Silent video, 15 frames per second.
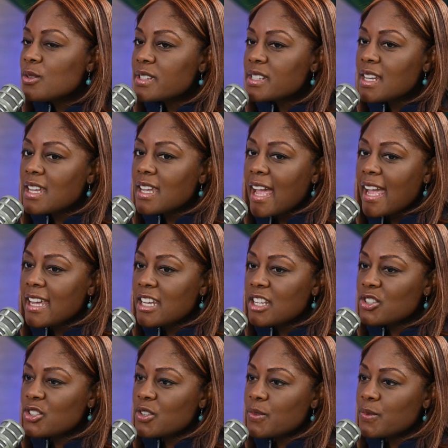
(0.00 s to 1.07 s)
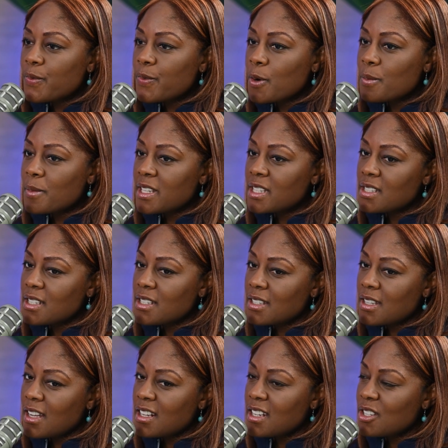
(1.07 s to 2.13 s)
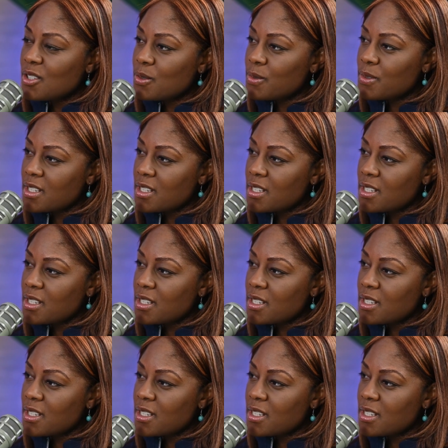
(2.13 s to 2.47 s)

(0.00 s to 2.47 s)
see aged and fermented kind of used